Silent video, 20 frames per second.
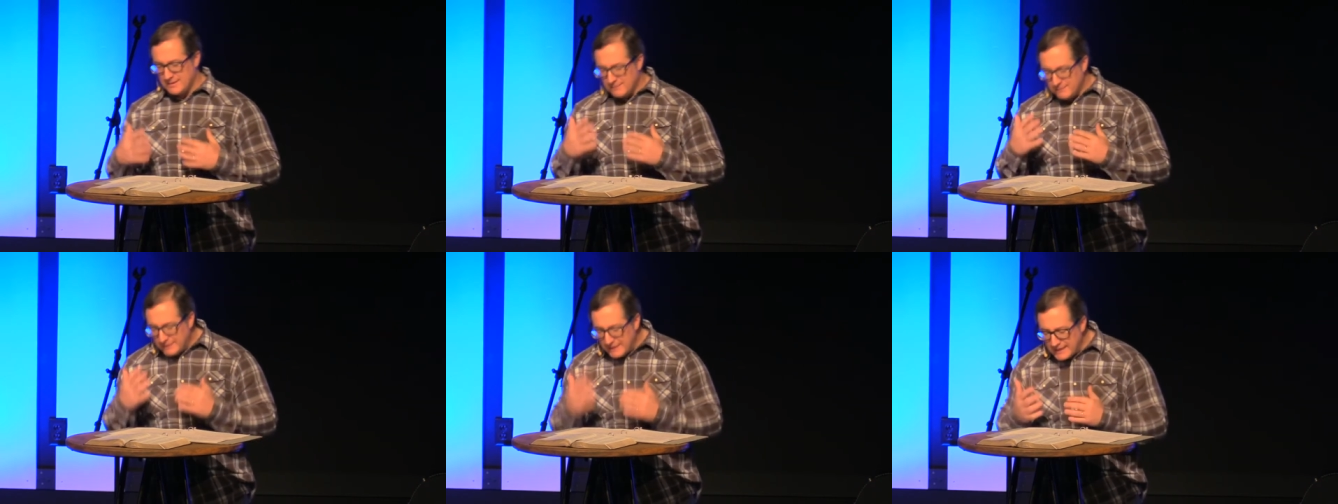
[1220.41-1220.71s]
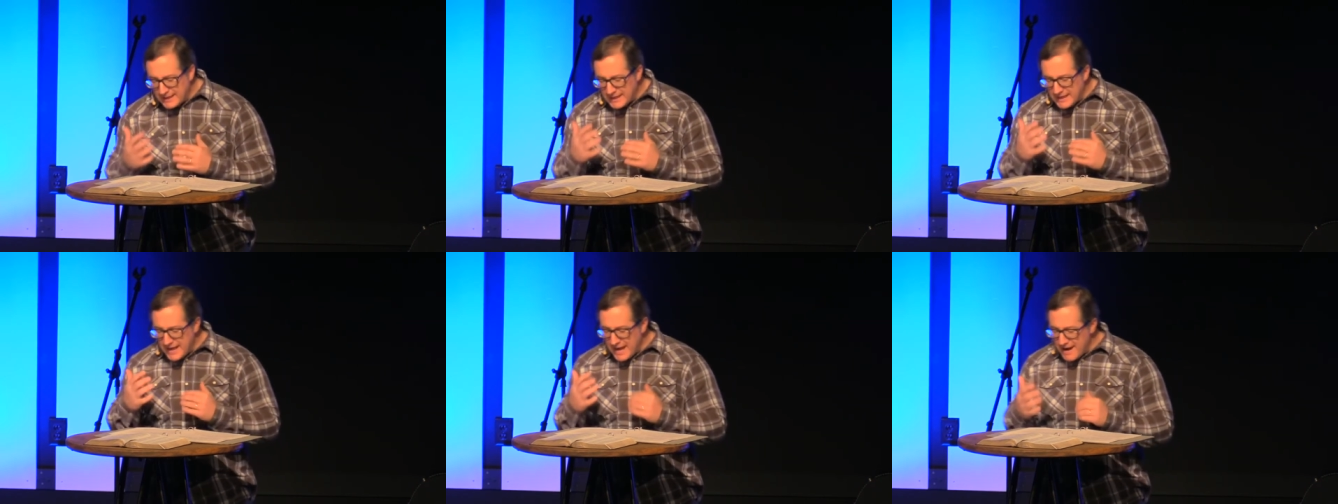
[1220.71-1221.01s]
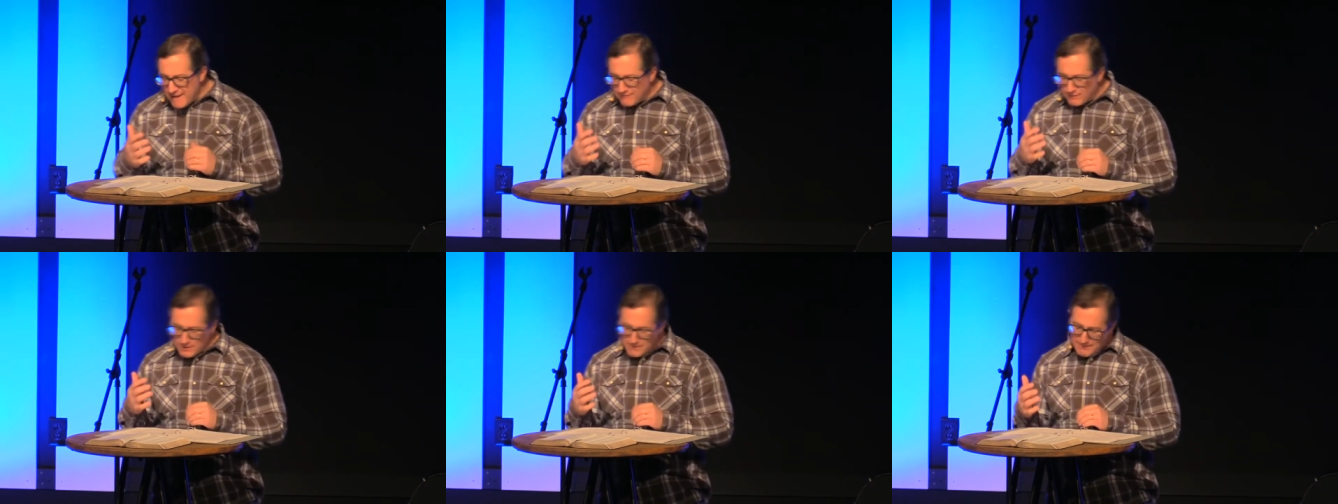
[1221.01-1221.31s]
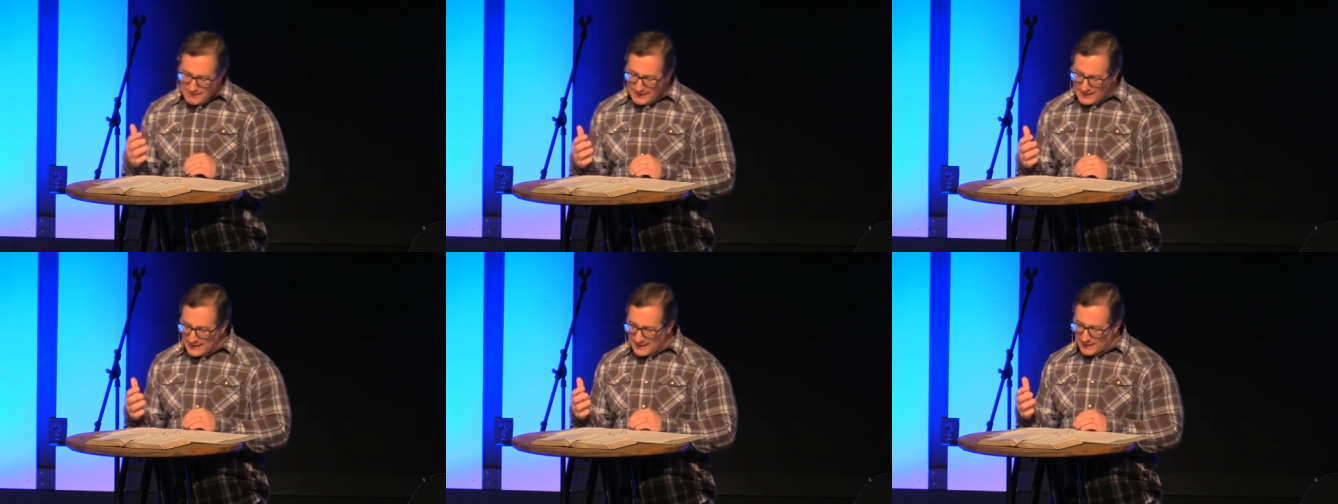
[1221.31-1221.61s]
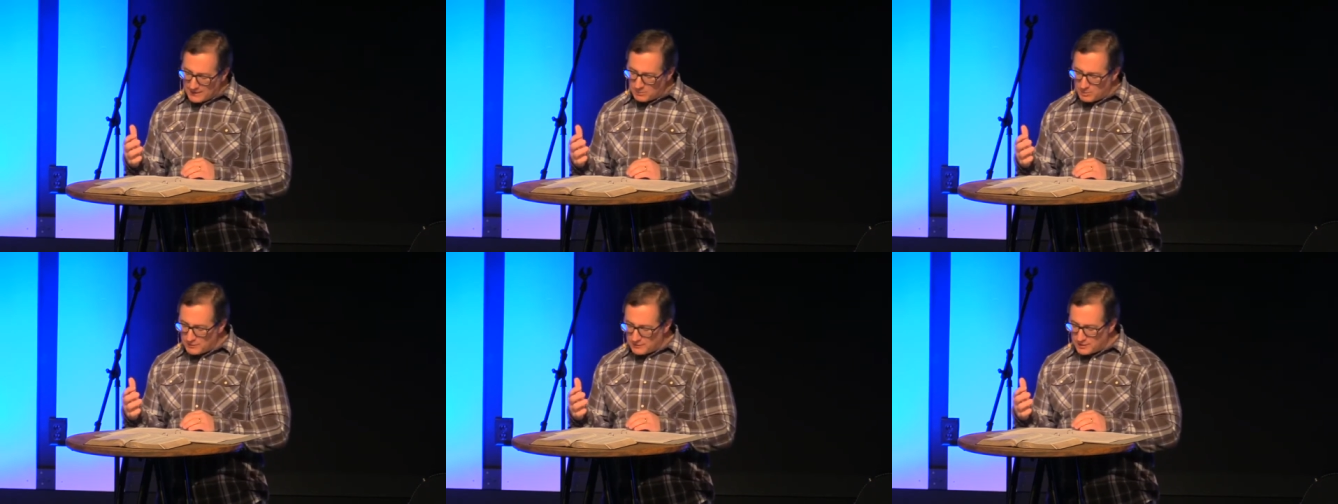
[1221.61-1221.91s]
Then every
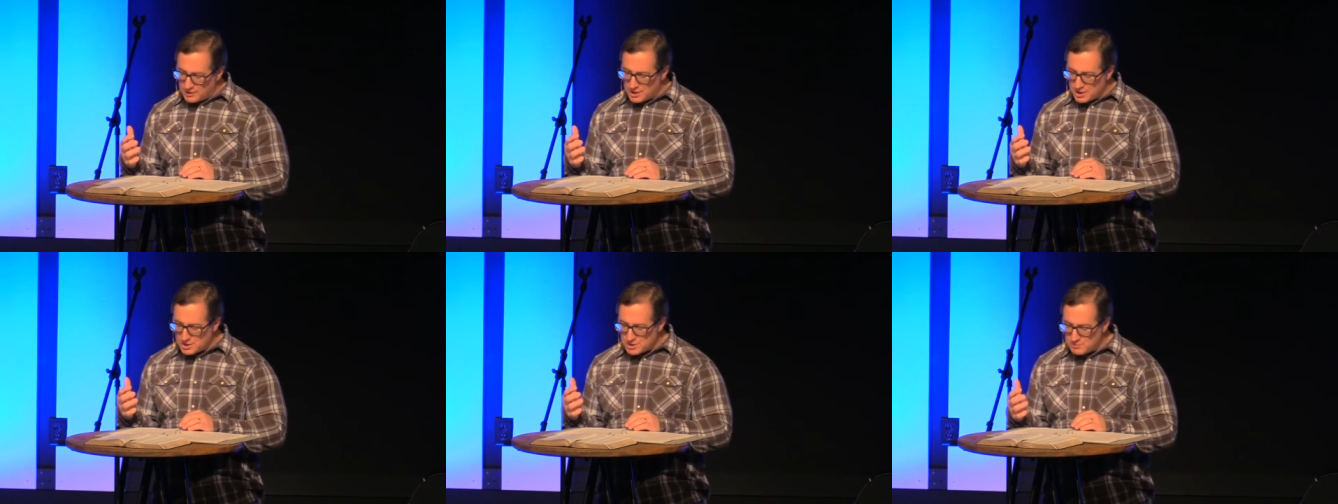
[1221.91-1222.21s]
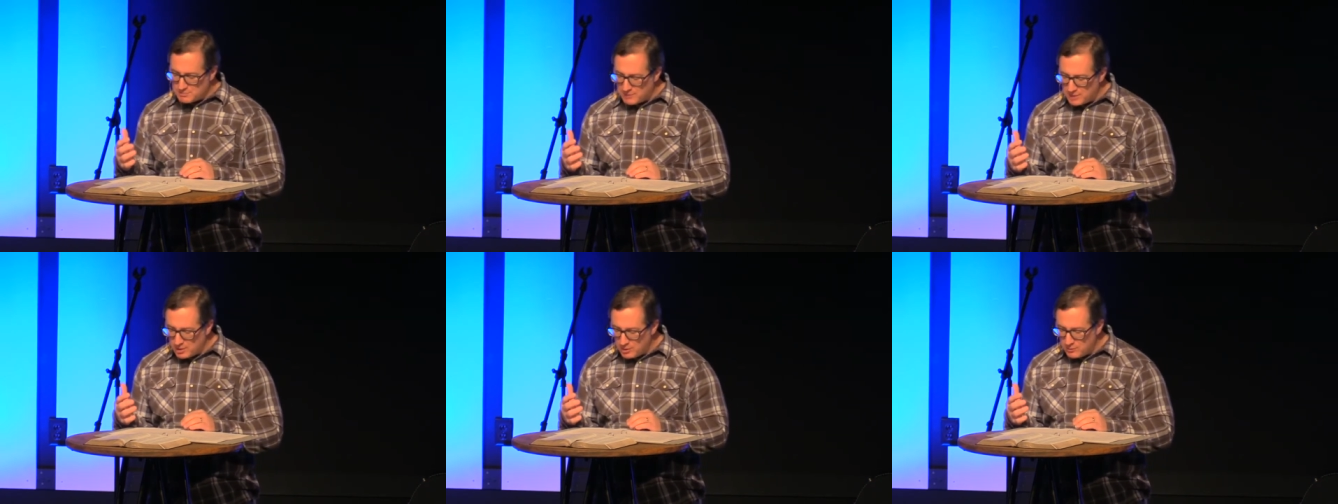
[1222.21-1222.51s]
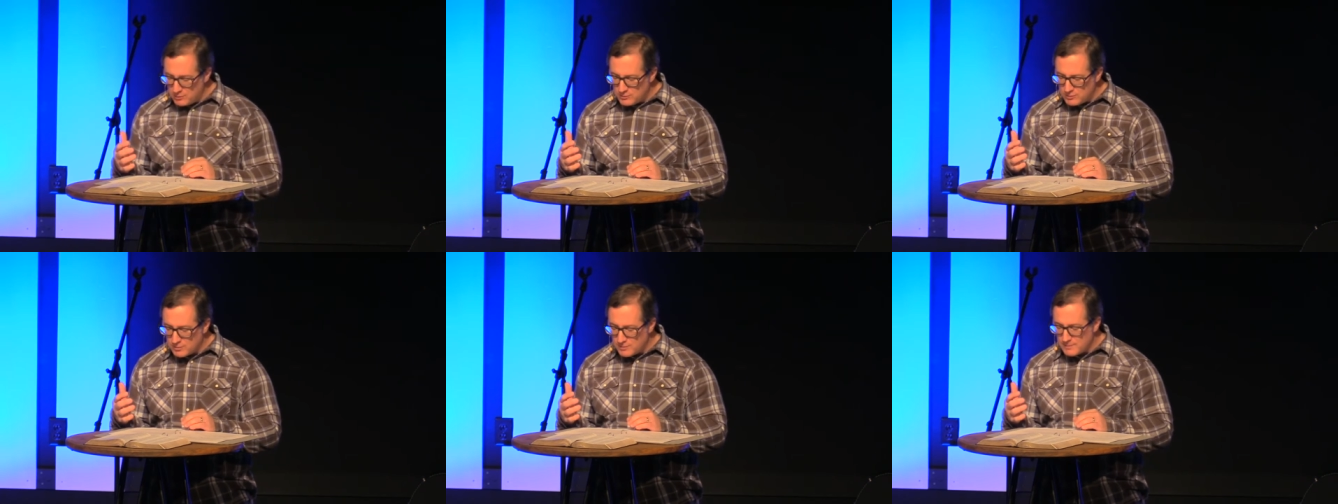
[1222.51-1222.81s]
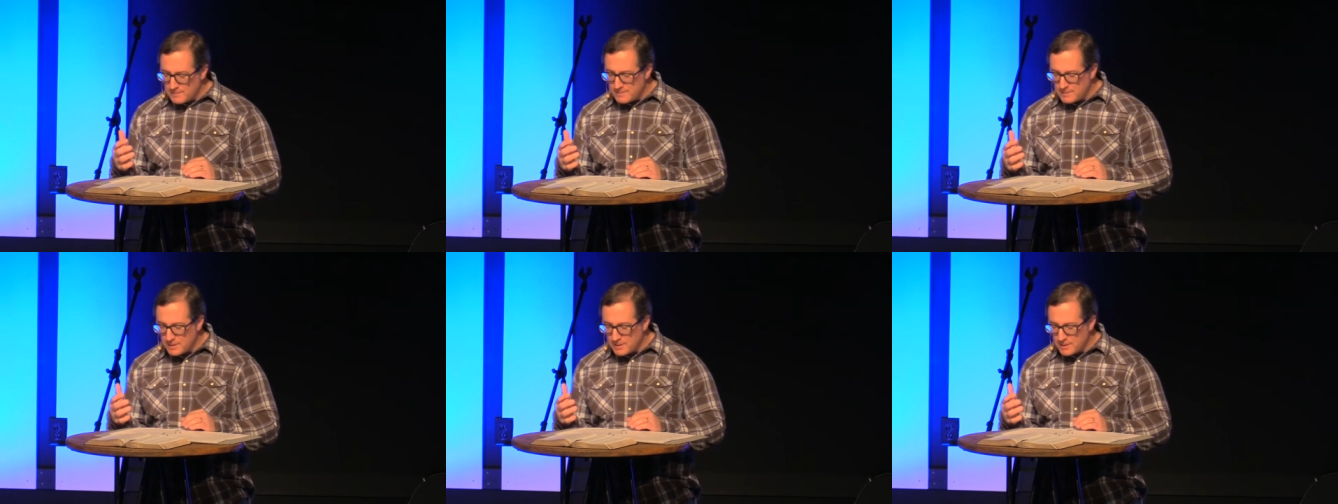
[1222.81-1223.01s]
man with a dispute